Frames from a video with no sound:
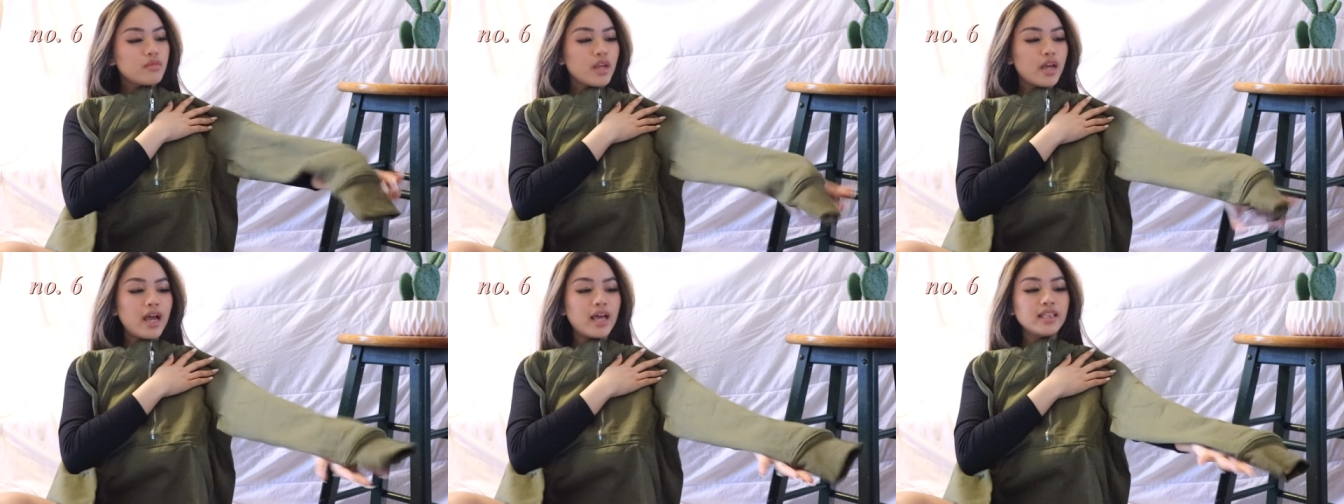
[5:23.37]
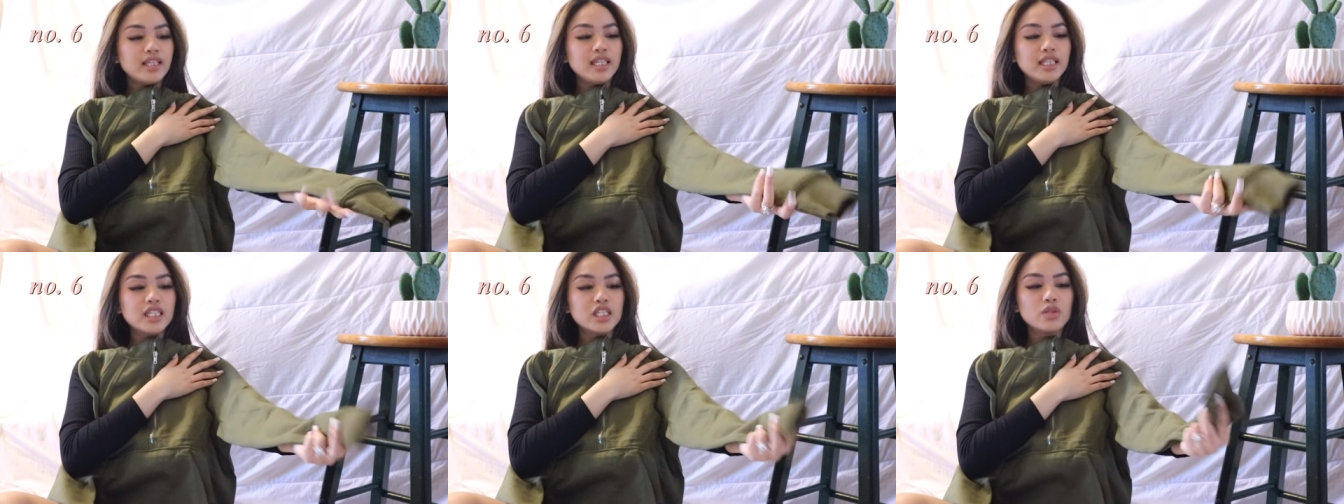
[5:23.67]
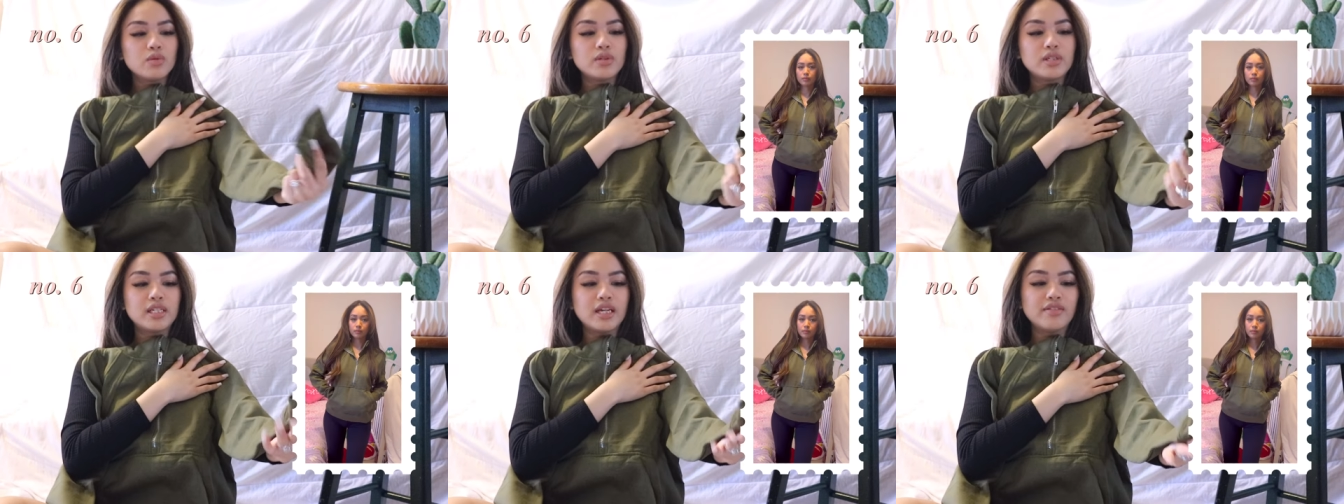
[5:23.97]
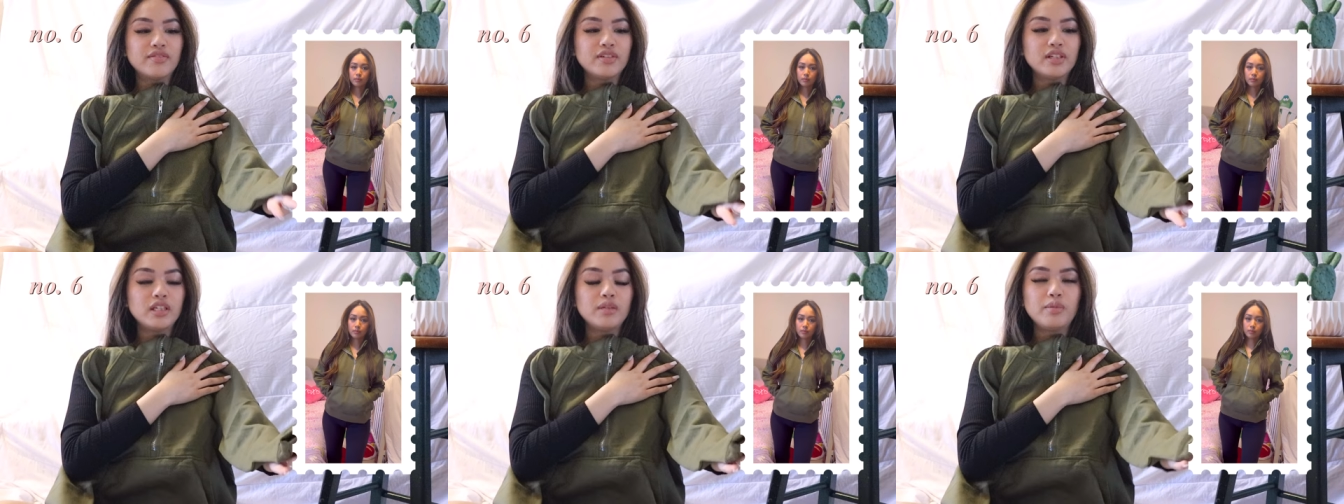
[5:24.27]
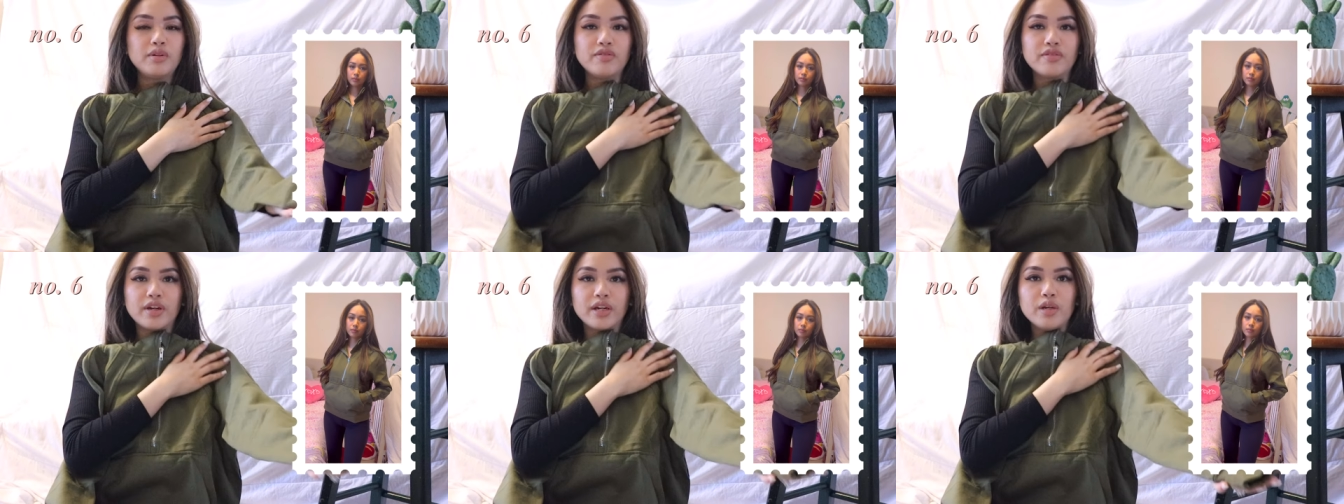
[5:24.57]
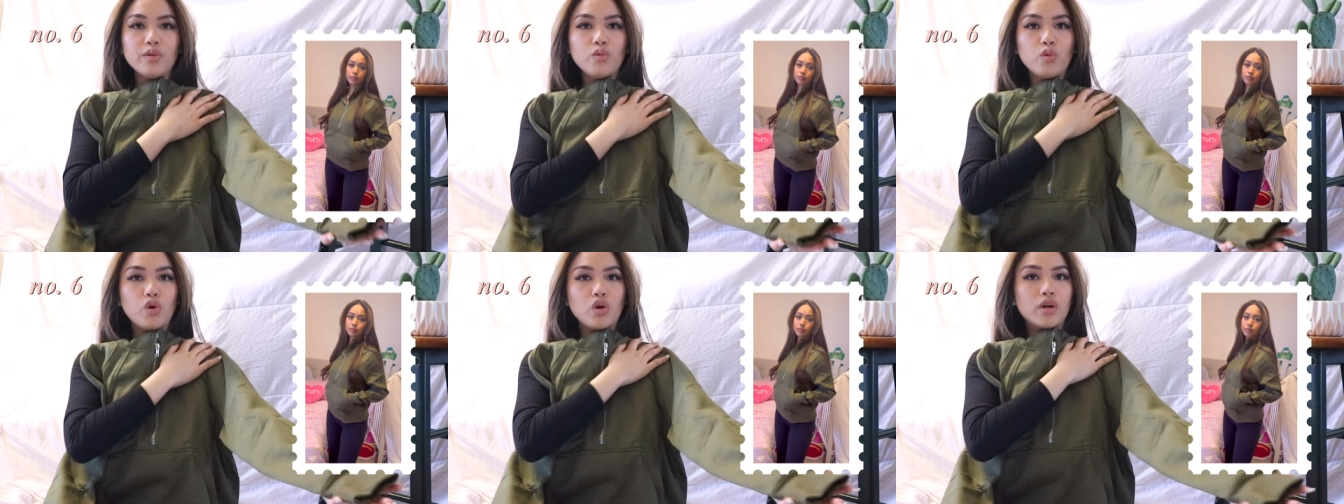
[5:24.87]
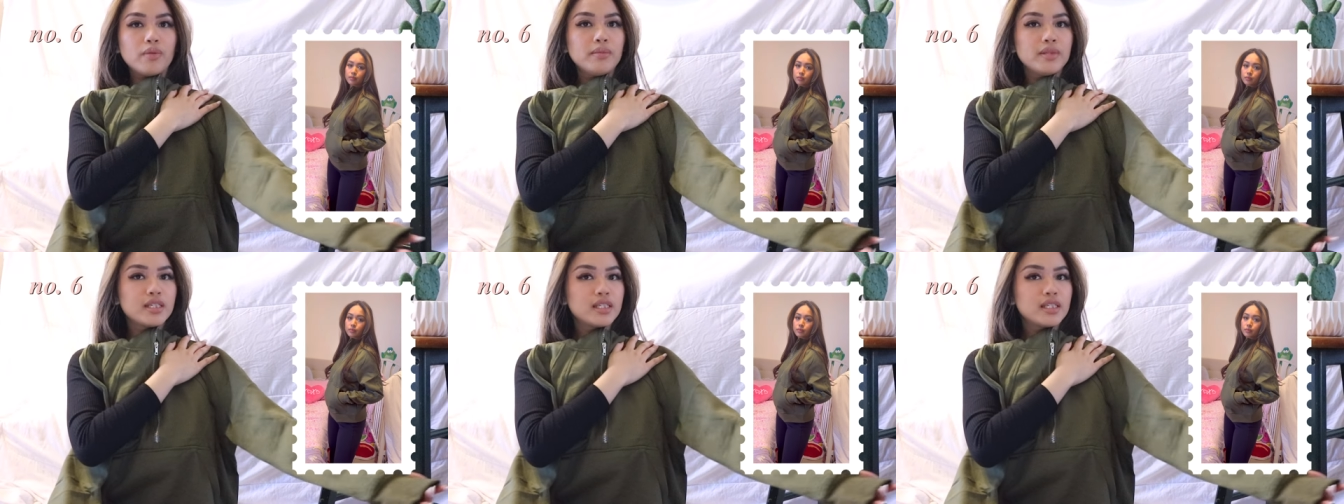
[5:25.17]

I think this would definitely be very warm.